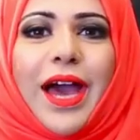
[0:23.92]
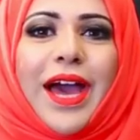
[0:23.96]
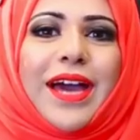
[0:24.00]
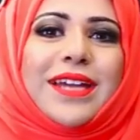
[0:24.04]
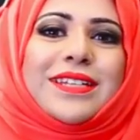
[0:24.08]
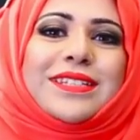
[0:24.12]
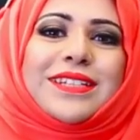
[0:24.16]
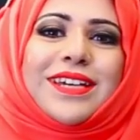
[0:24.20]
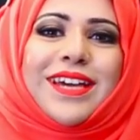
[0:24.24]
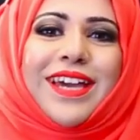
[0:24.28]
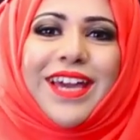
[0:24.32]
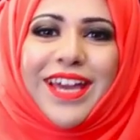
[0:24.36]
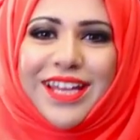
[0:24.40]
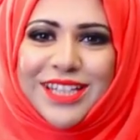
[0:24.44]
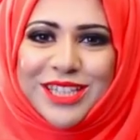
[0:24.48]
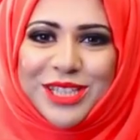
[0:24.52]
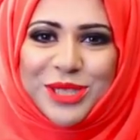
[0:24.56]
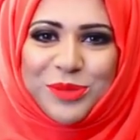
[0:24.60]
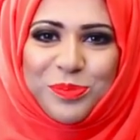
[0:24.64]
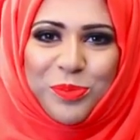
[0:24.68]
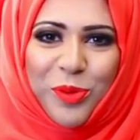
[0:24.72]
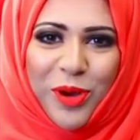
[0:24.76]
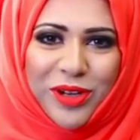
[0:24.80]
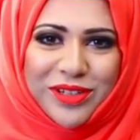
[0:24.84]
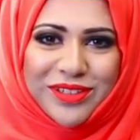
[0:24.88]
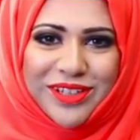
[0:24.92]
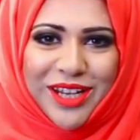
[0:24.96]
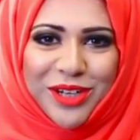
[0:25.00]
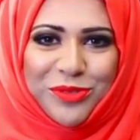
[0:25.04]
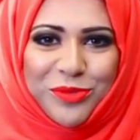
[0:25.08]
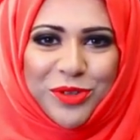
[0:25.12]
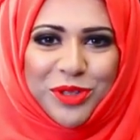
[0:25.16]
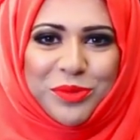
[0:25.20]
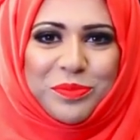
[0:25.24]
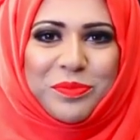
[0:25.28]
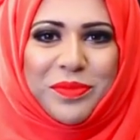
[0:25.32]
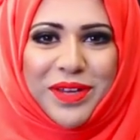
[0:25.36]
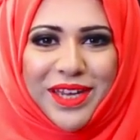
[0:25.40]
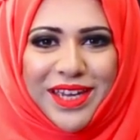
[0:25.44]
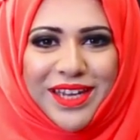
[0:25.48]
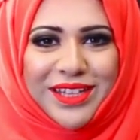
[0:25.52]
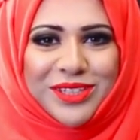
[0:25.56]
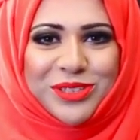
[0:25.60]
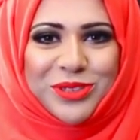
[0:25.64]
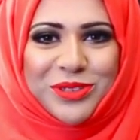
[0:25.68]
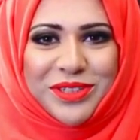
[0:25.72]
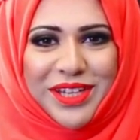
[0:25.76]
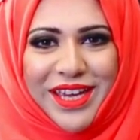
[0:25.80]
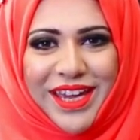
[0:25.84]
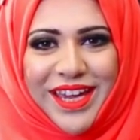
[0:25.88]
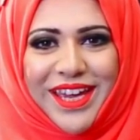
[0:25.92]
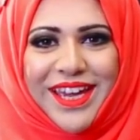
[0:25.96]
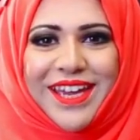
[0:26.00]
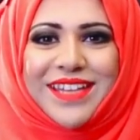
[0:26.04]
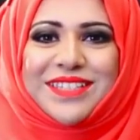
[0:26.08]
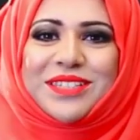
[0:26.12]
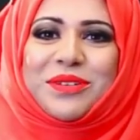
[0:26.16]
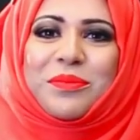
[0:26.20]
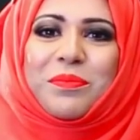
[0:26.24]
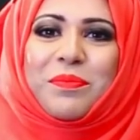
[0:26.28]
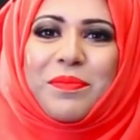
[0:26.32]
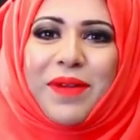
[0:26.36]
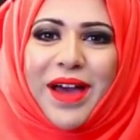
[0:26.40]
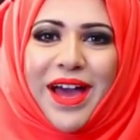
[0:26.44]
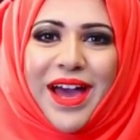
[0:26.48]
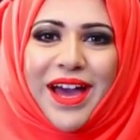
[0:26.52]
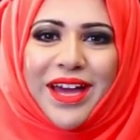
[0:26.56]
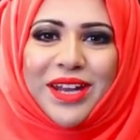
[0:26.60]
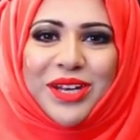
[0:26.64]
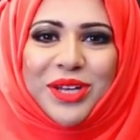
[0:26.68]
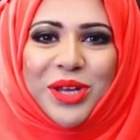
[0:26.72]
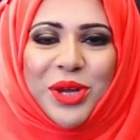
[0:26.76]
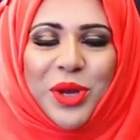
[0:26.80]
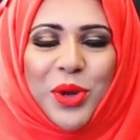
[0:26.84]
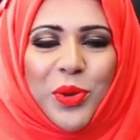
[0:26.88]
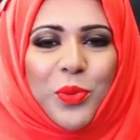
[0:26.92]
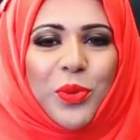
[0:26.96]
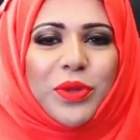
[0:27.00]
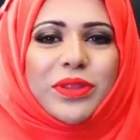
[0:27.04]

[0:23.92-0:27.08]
And in Spotlight with me today is a man